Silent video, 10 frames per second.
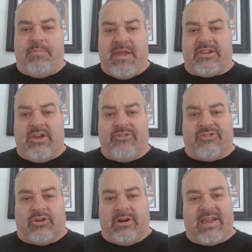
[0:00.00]
bit
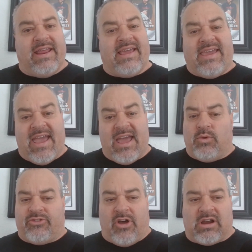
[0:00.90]
concerning, and again,
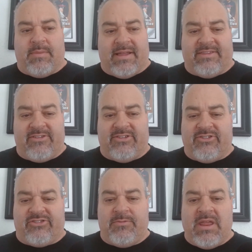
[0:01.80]
we'll talk about this in
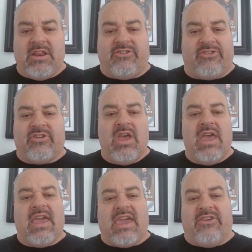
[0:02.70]
just a minute, just
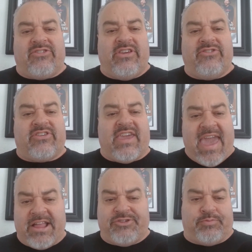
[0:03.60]
is his
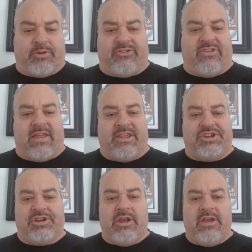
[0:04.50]
catch
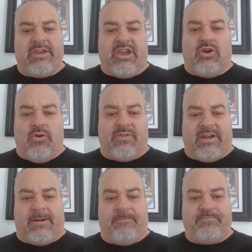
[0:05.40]
percentage year over
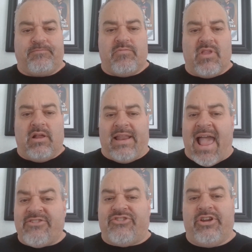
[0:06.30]
year.
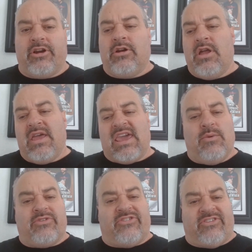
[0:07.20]
Last year, he
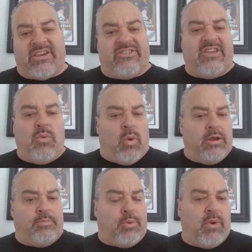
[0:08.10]
was
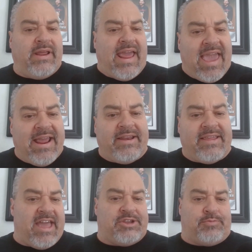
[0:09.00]
61.8
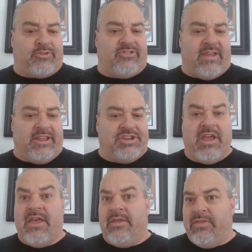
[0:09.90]
catch percentage.
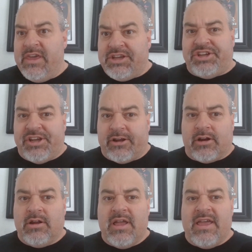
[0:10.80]
This
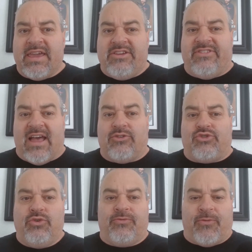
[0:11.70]
year, he's down
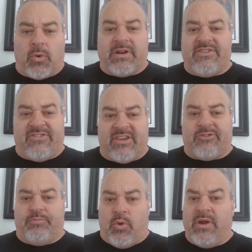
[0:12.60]
to
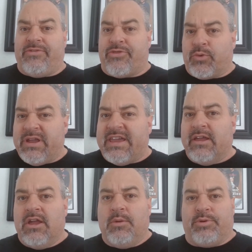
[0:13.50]

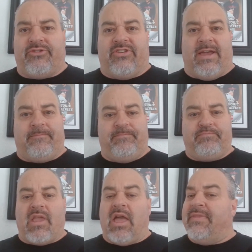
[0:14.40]
46.3%.
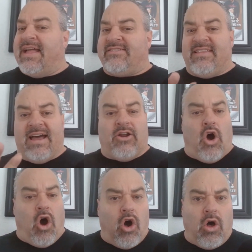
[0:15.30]
That's not
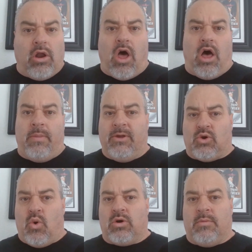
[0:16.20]
all on the
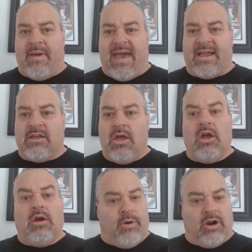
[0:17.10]
quarterback.
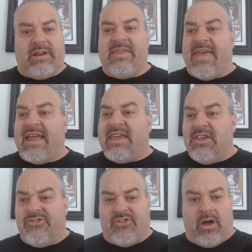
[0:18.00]
Partly that
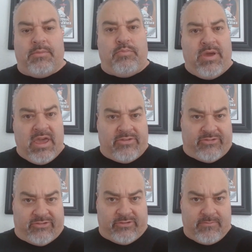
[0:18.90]
is on
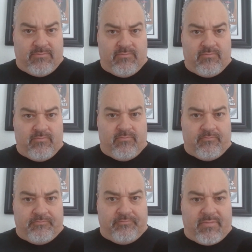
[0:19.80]
Pitts,
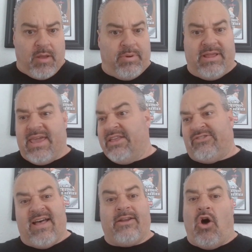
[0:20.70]
but it's
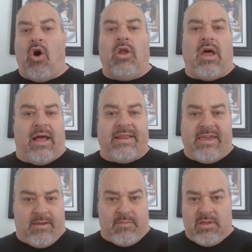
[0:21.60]
not all on
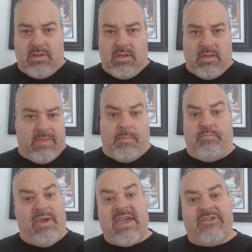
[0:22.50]
him. The
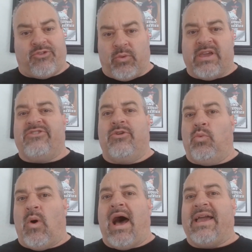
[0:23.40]
biggest reason
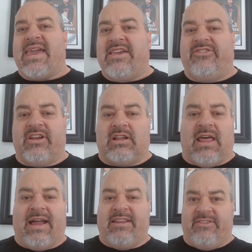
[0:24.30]
why he's
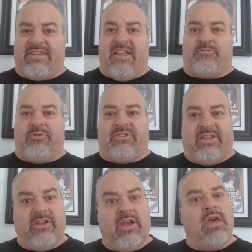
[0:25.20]
declining his catch
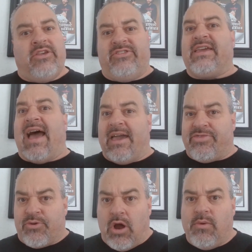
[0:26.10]
percentage is the guy
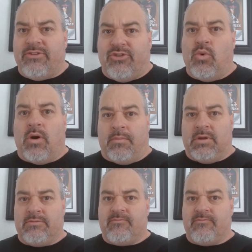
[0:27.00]
throwing to him.